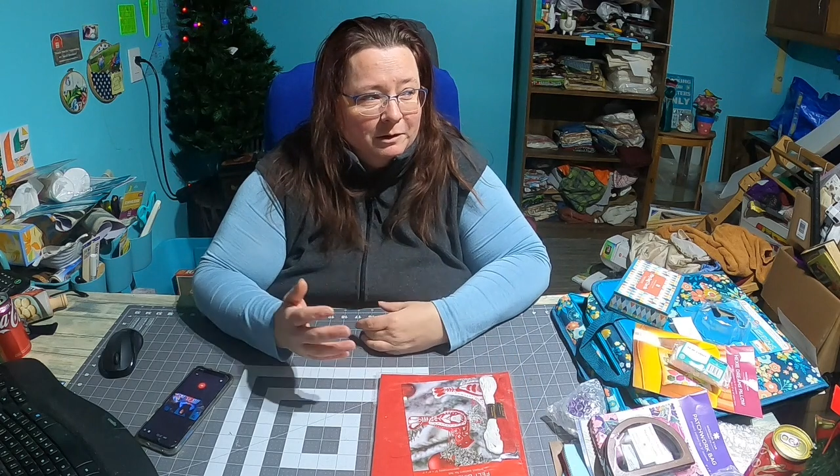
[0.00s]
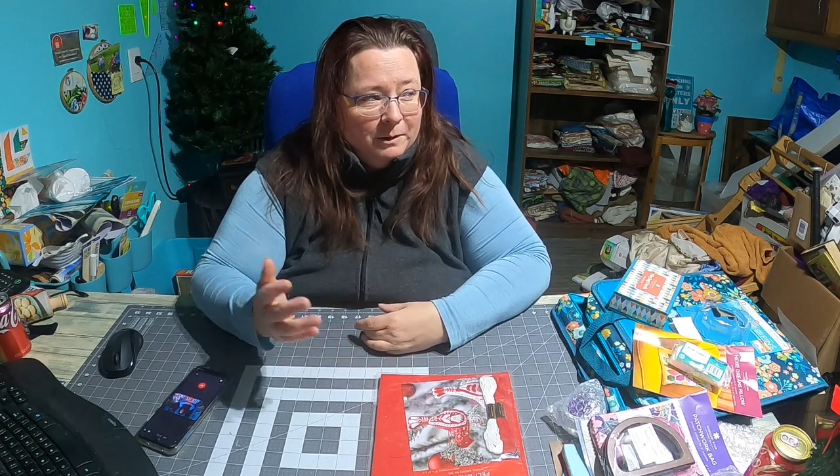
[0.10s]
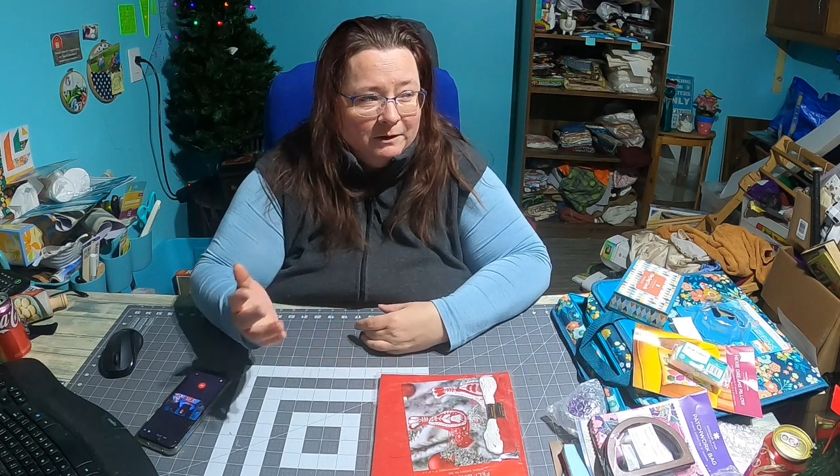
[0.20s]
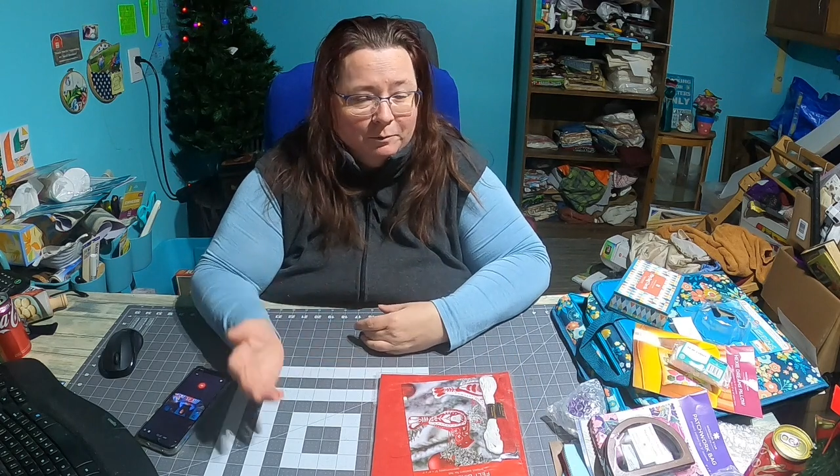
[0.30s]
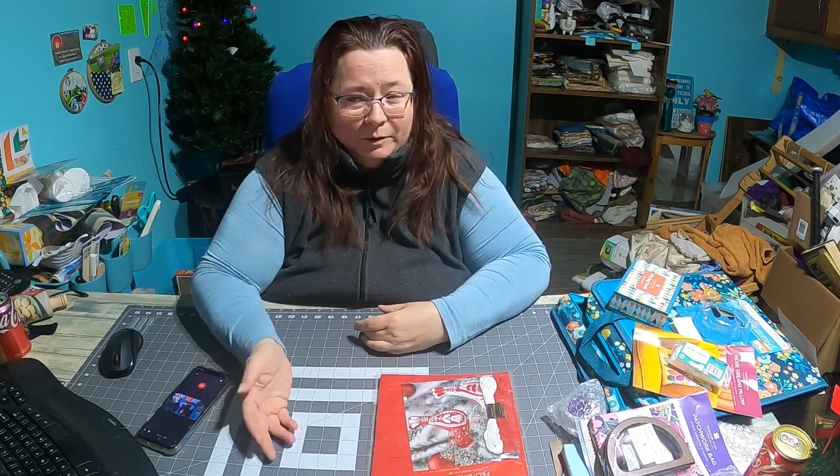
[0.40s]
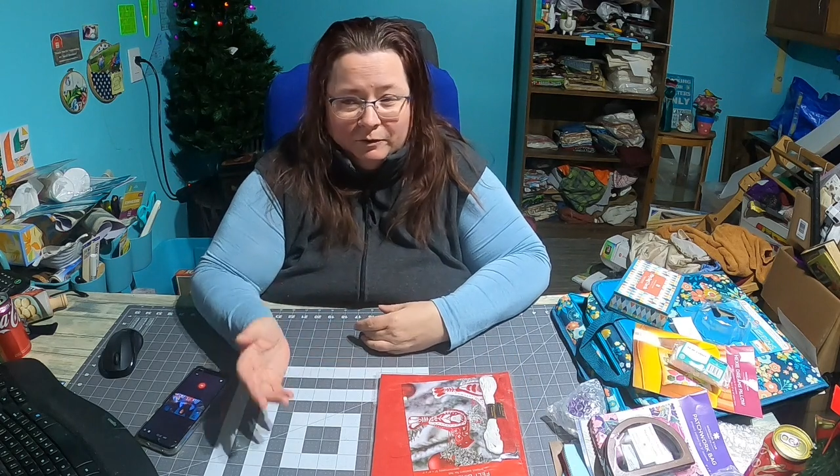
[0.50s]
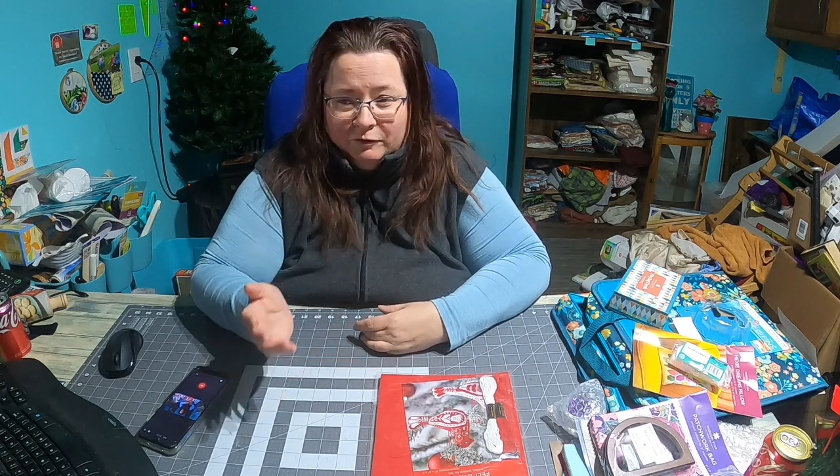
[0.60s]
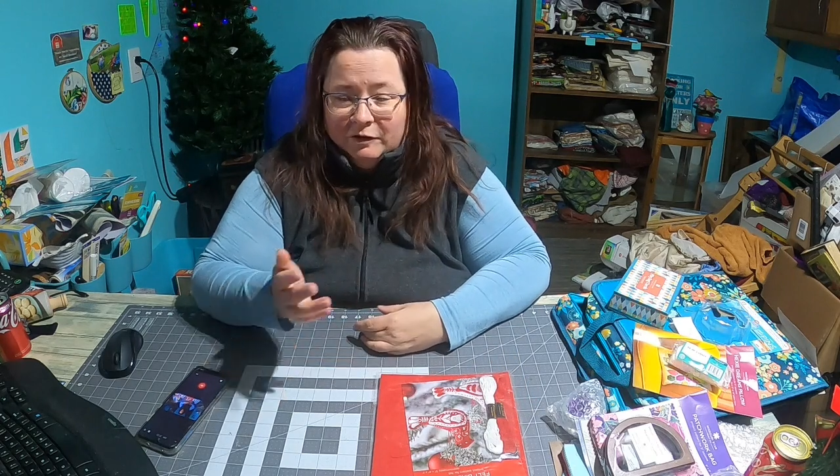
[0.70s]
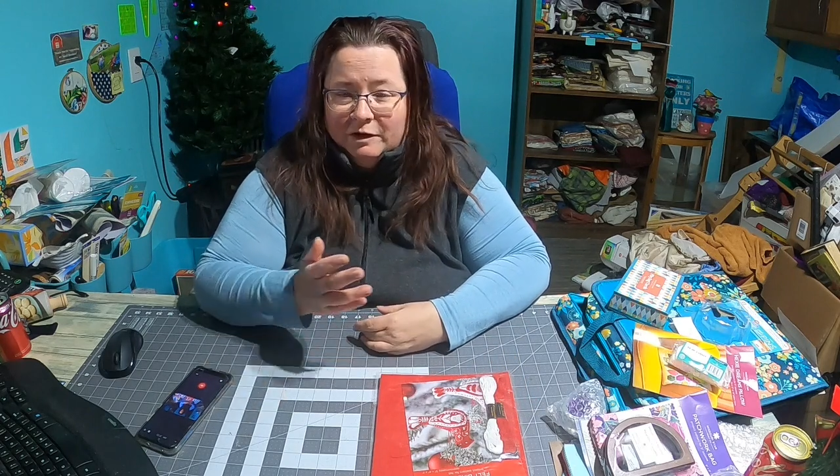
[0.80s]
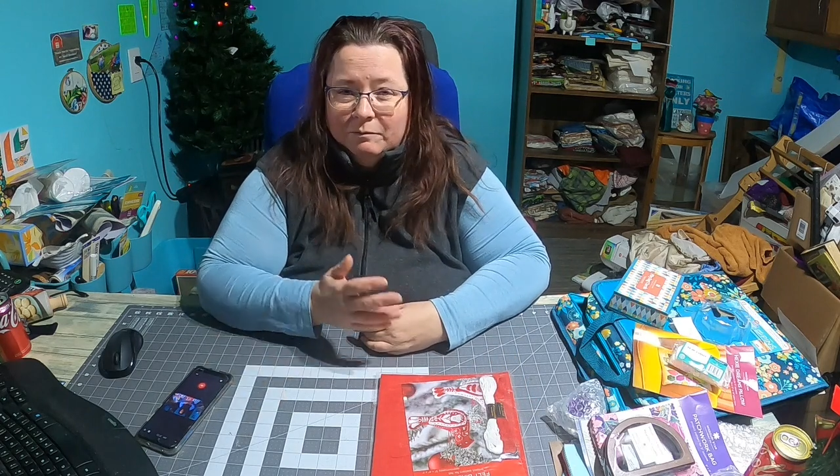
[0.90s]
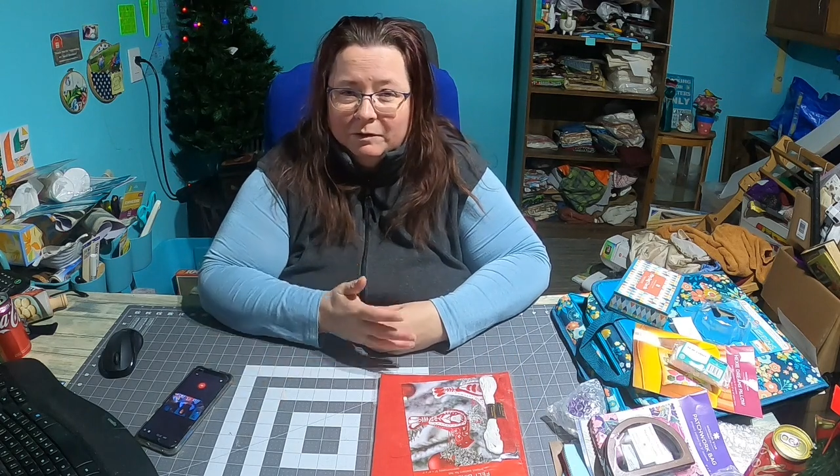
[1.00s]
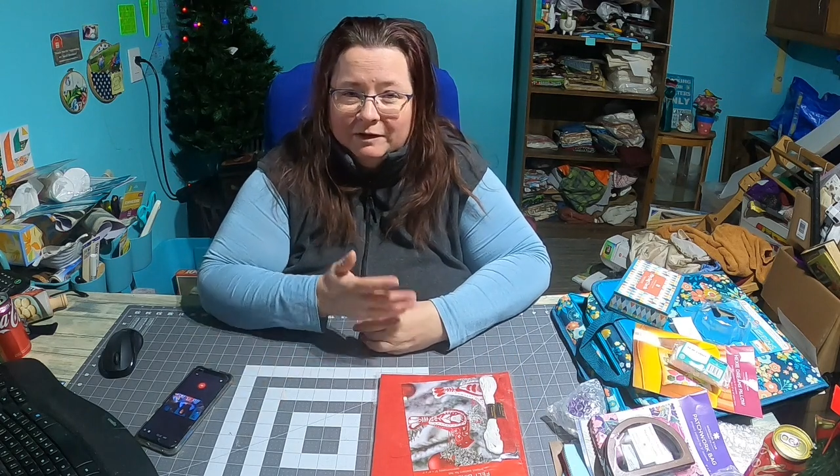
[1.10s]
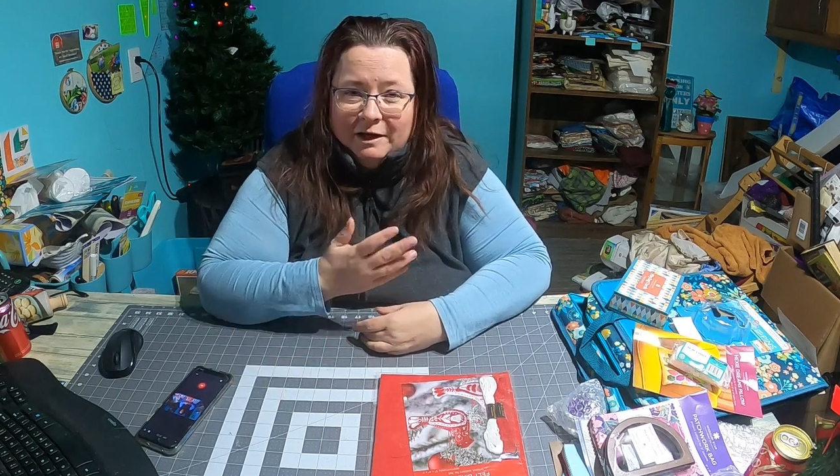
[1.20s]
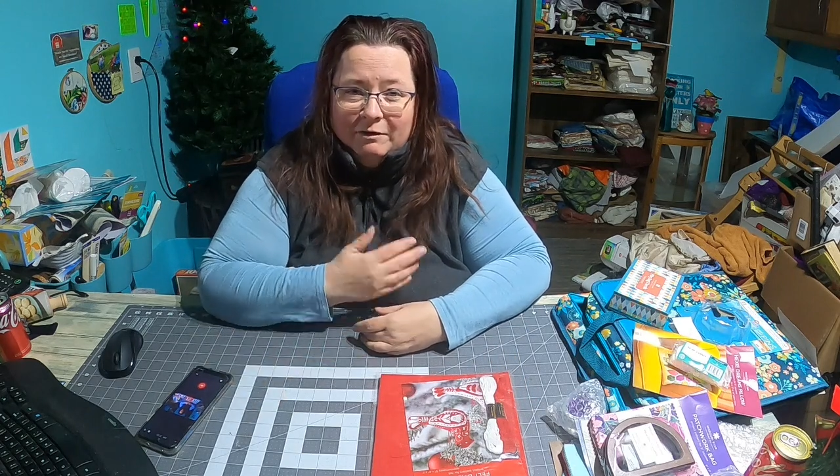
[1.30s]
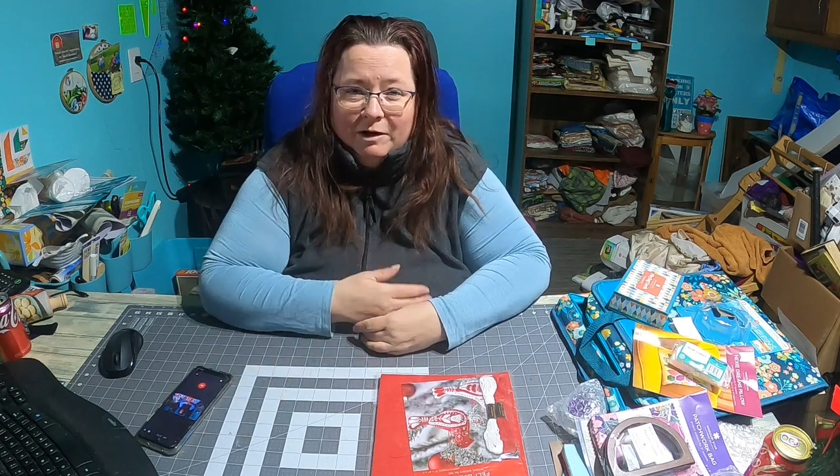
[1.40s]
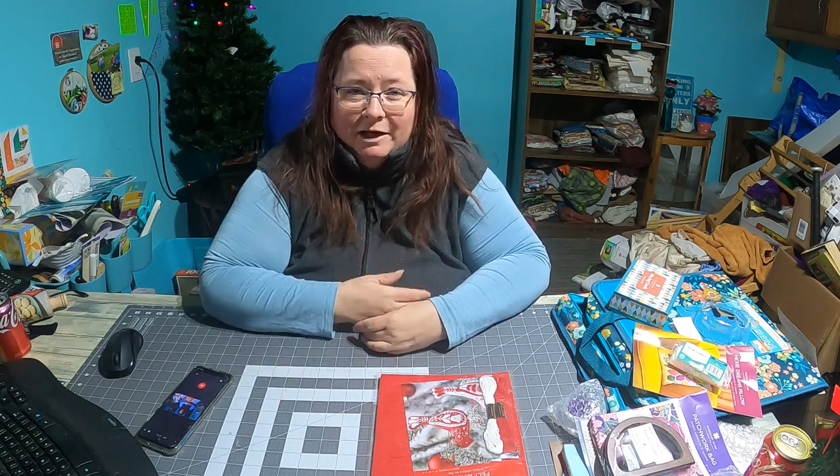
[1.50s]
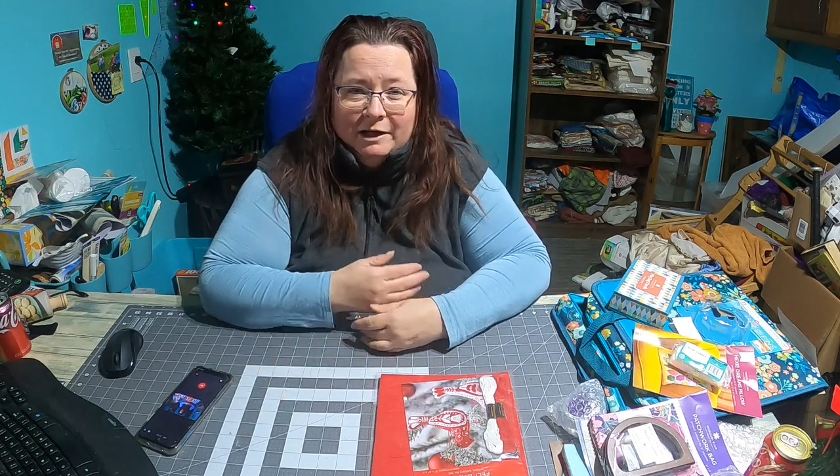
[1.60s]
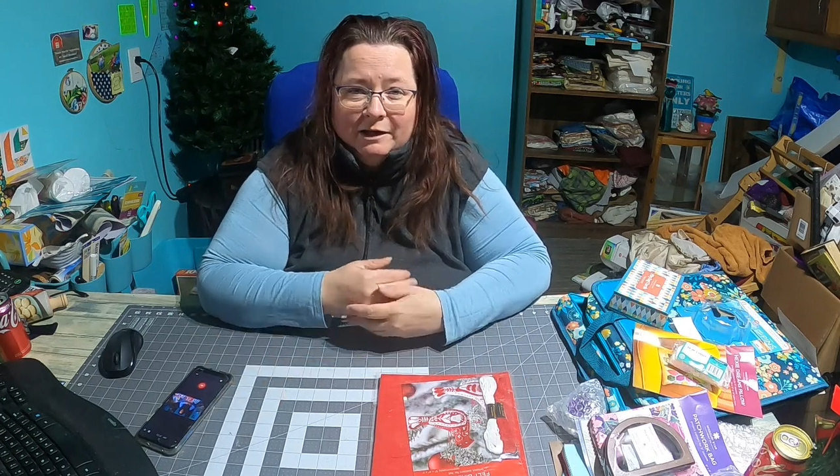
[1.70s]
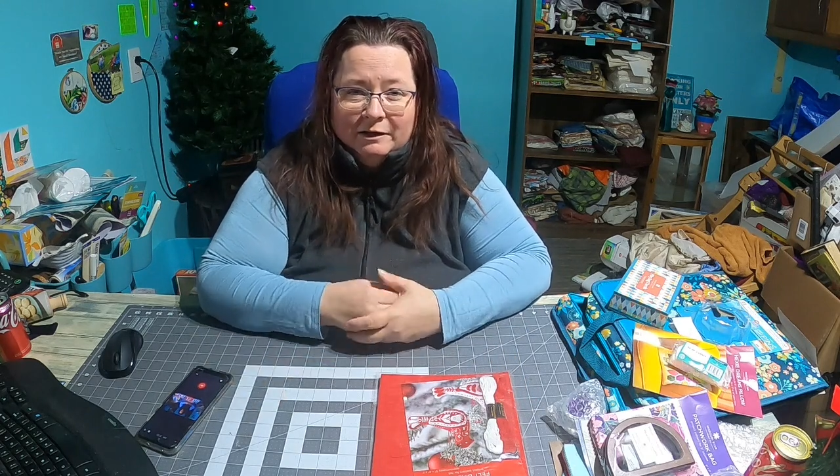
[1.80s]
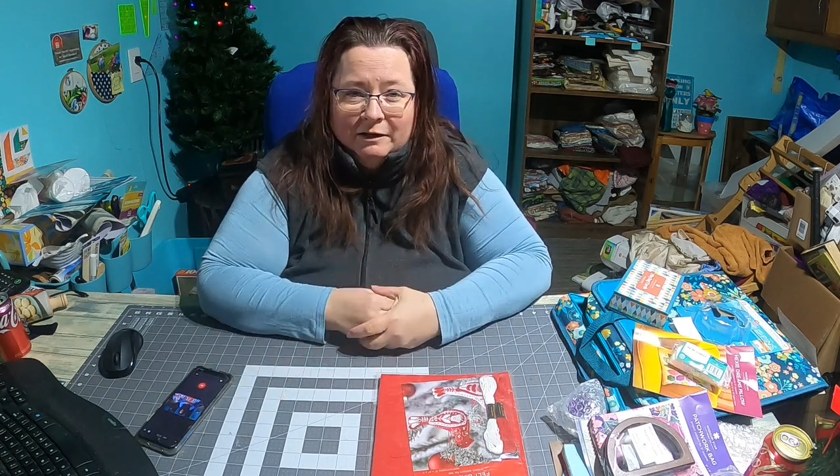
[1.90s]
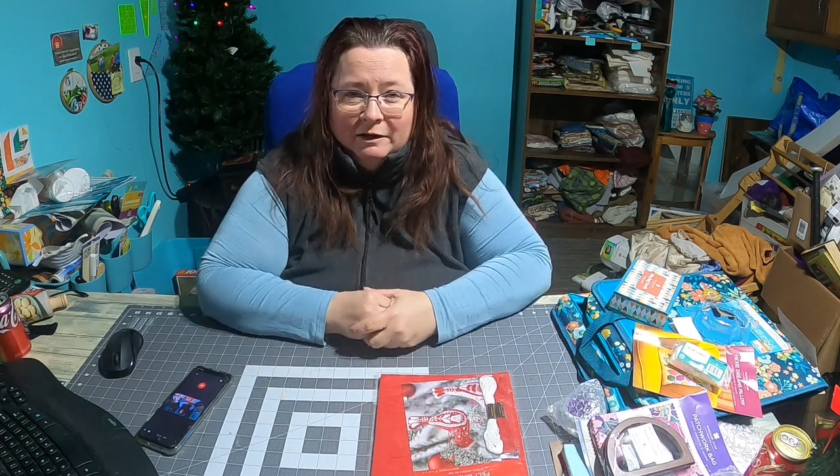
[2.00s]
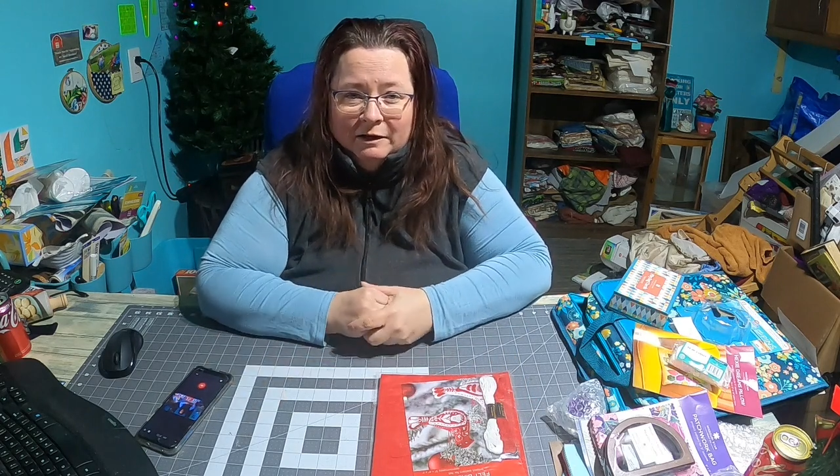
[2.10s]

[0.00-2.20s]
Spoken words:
about the person and what they like and,